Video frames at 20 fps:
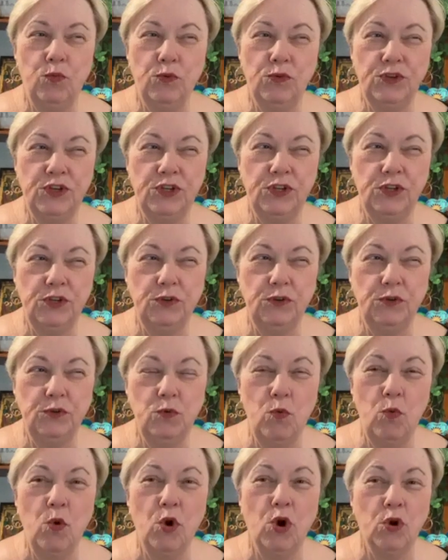to
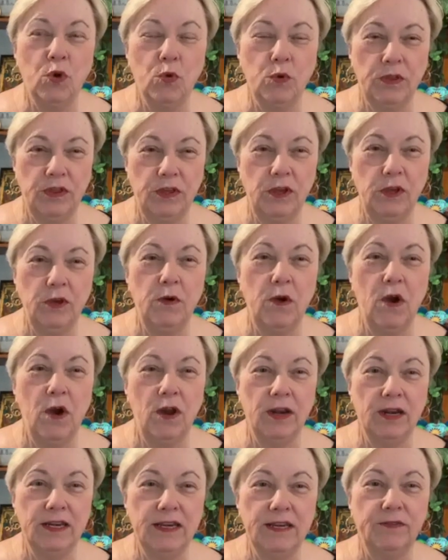work with you
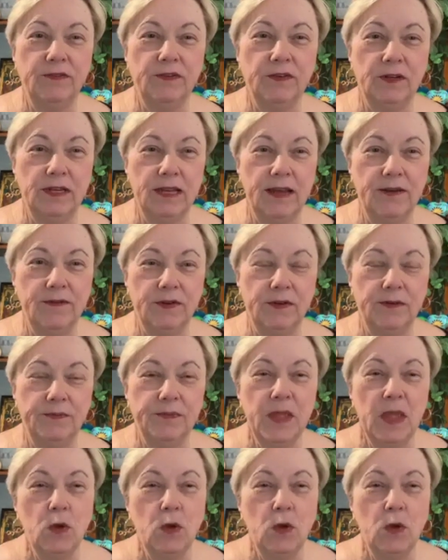on a different level.